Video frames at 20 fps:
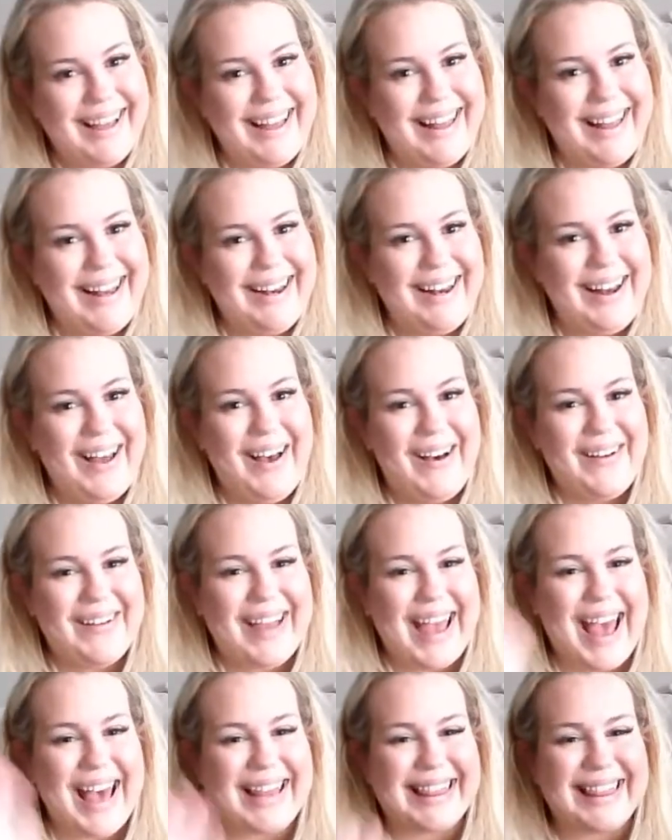Hello,
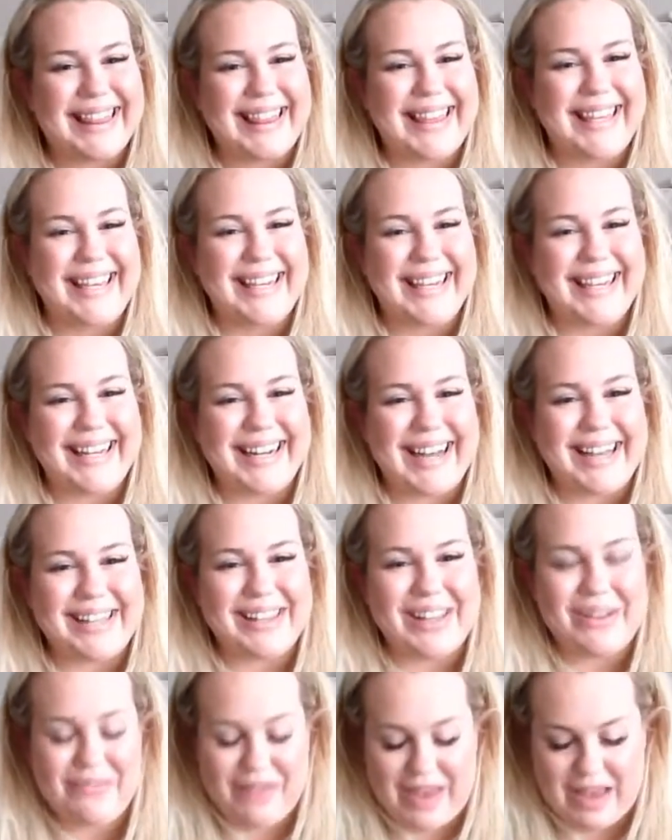Kathleen. I
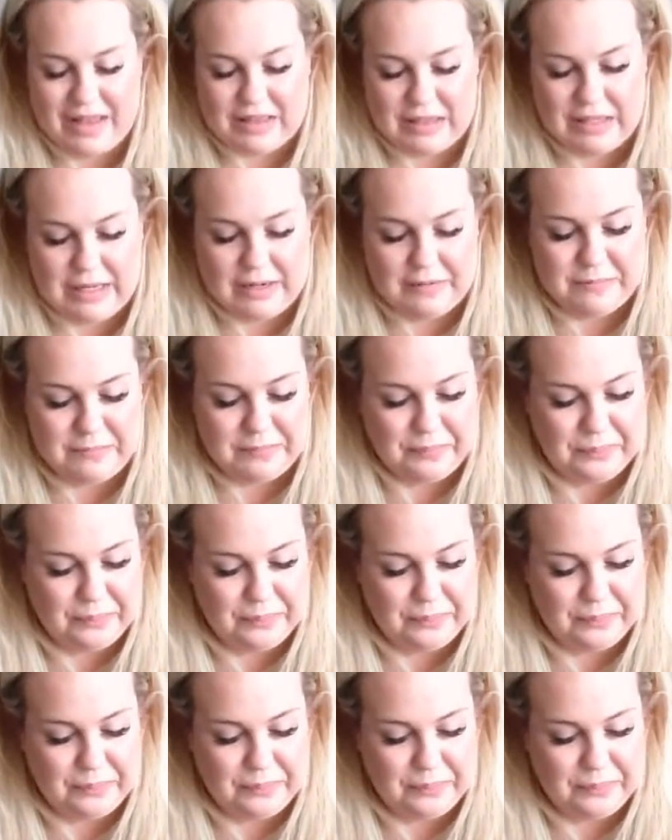love Kathleen.